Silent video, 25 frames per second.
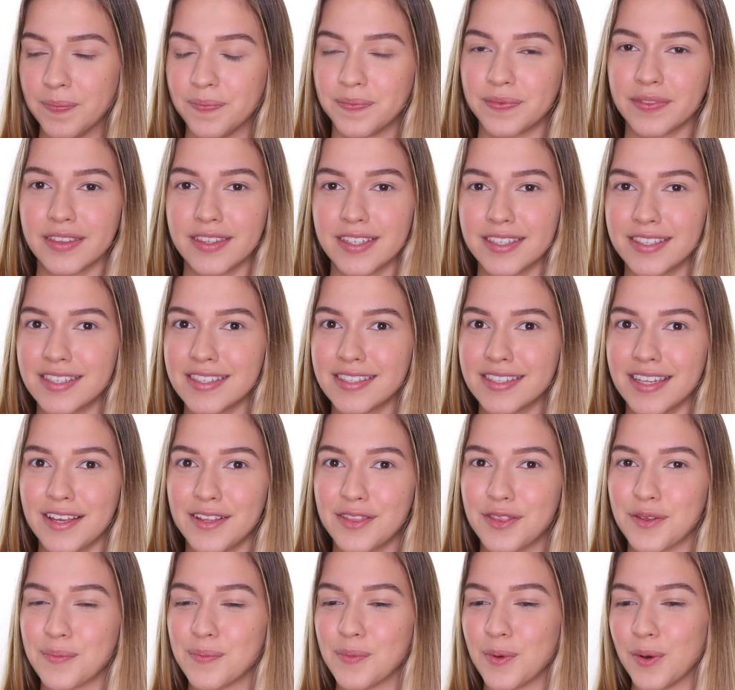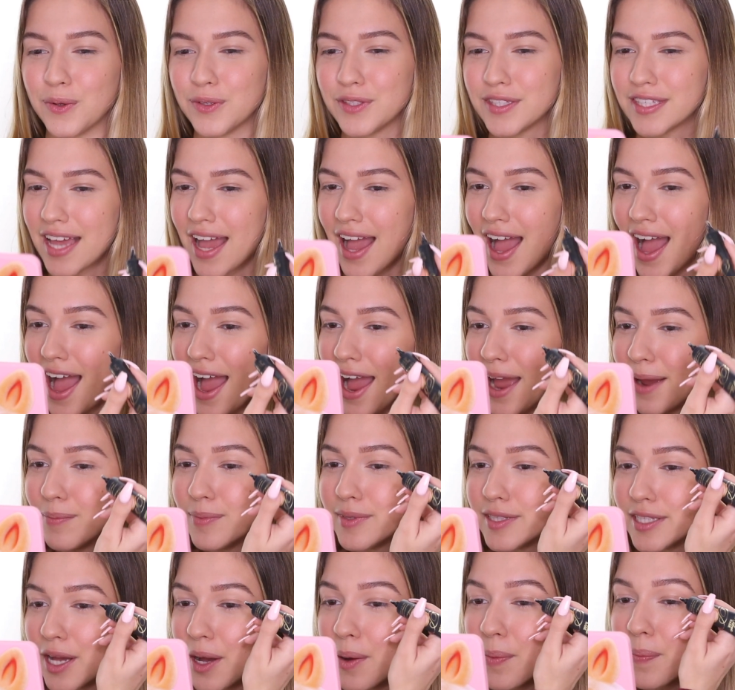This is like the most
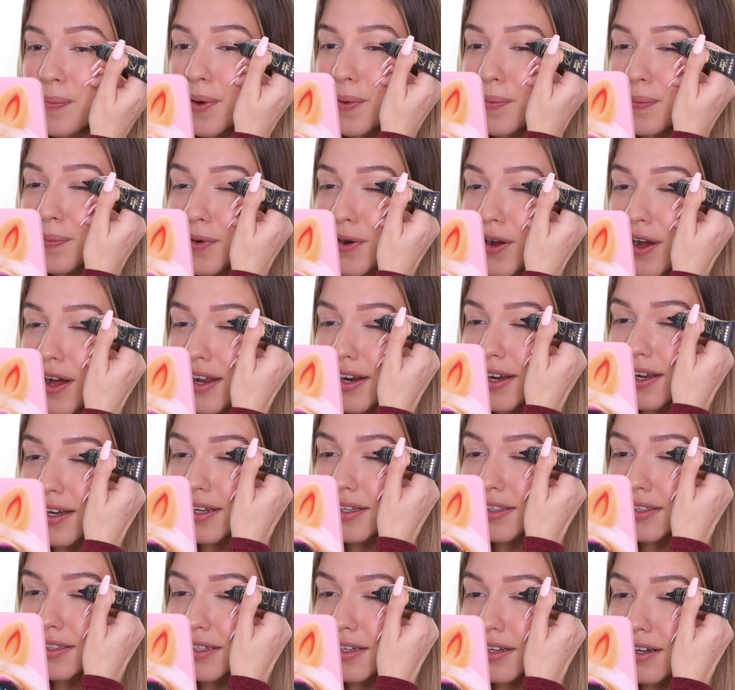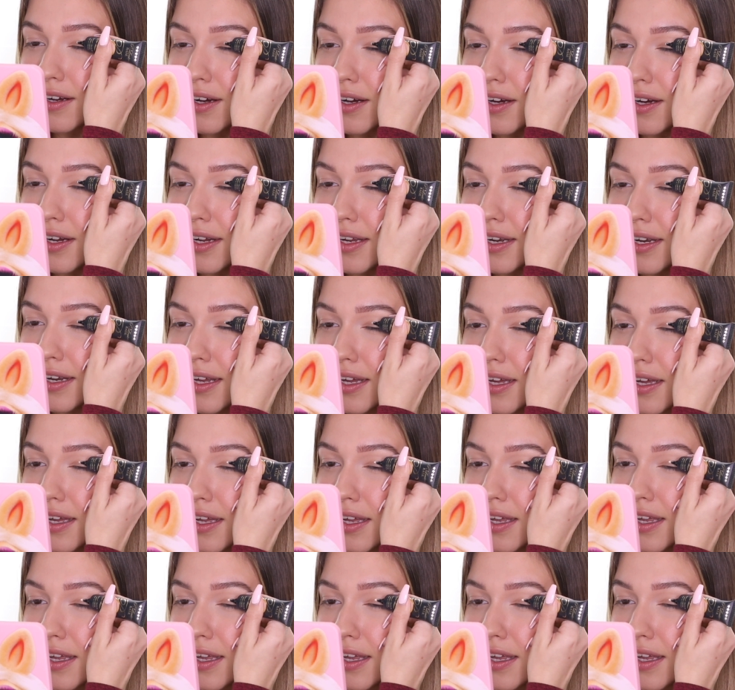hyped up product on